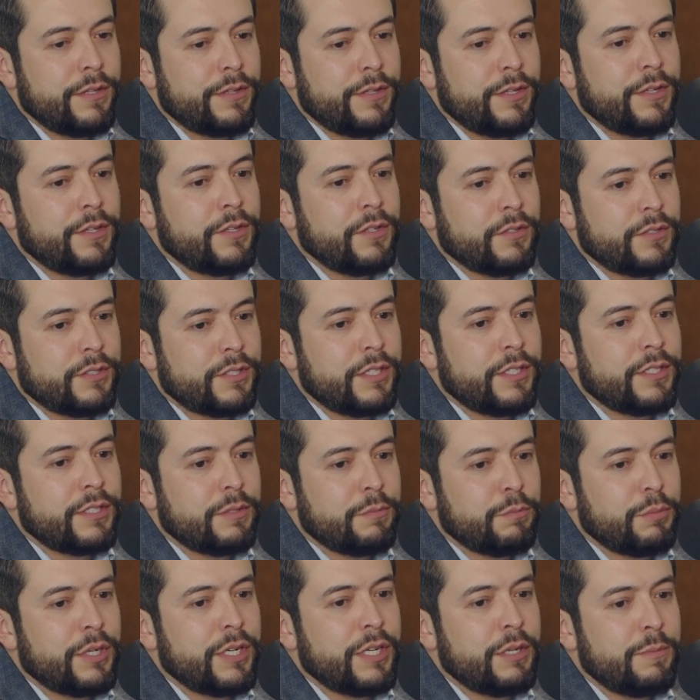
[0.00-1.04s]
But I think you'll see
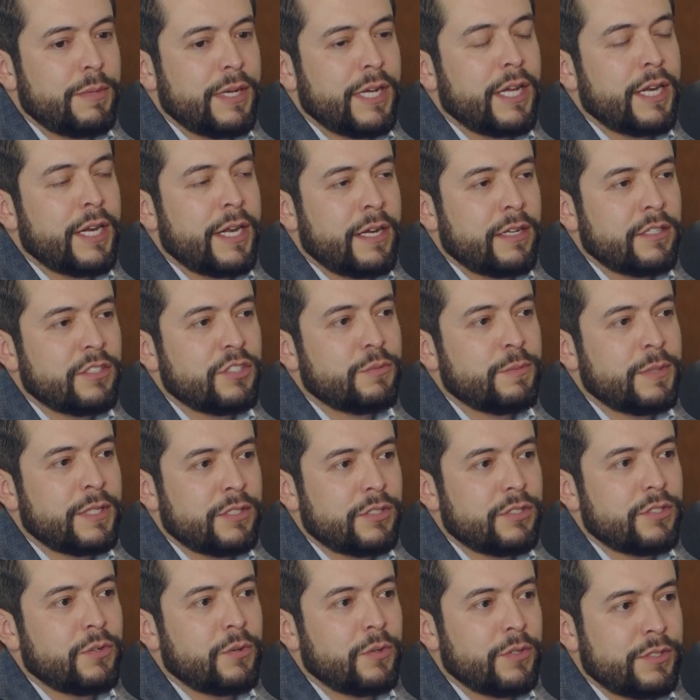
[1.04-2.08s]
some pretty big
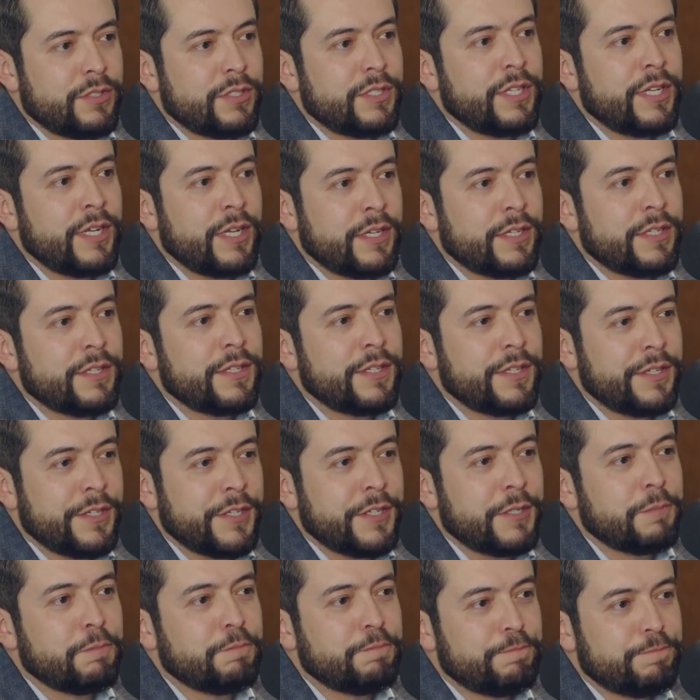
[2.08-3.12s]
announcements towards the end of the
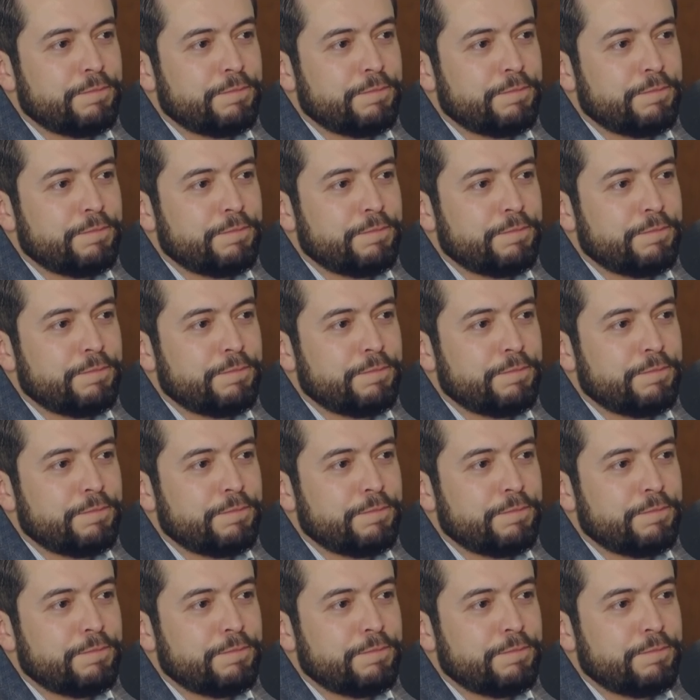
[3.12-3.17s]
year.